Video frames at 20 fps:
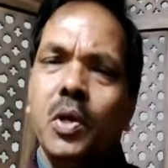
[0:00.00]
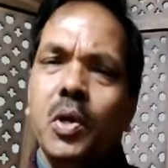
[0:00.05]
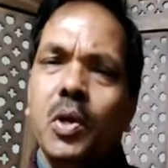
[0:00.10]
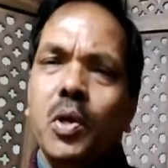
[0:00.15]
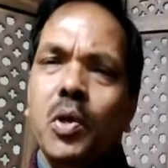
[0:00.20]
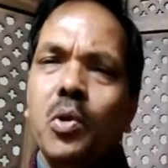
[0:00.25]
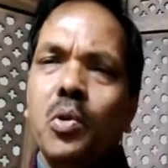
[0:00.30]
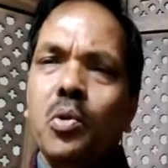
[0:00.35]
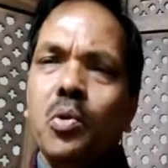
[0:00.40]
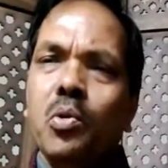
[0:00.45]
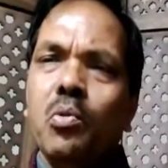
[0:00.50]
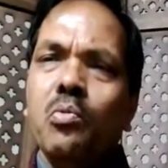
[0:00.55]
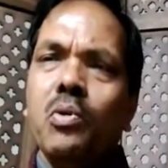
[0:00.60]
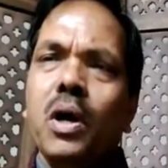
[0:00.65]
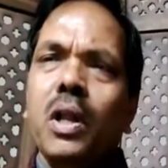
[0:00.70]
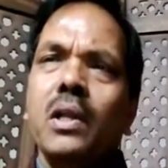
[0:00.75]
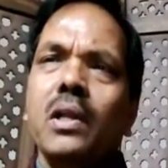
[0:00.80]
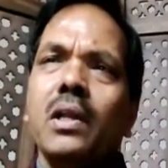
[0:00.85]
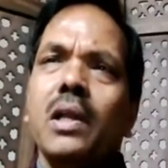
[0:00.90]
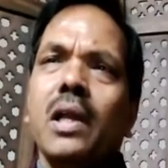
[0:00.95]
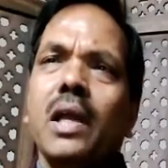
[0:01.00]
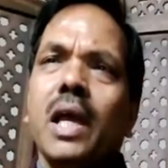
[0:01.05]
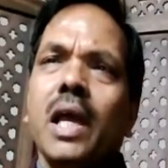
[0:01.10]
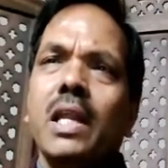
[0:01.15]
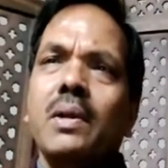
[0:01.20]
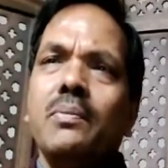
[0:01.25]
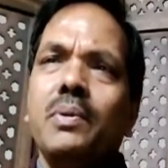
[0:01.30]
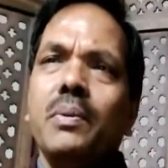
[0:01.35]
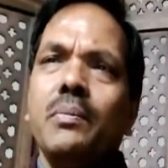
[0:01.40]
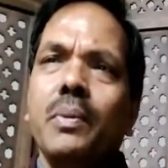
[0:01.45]
No one
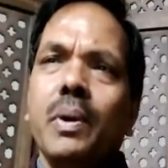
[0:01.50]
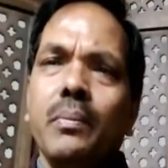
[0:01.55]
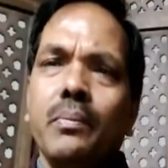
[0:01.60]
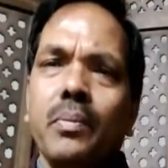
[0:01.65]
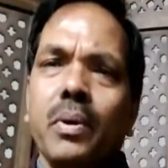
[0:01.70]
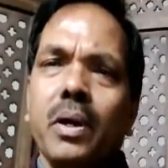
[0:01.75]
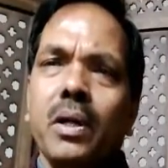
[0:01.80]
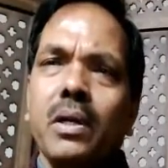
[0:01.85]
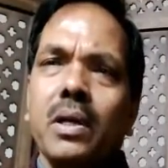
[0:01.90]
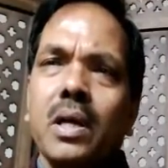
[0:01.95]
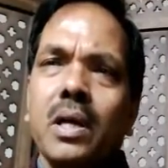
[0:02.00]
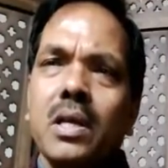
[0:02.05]
can be member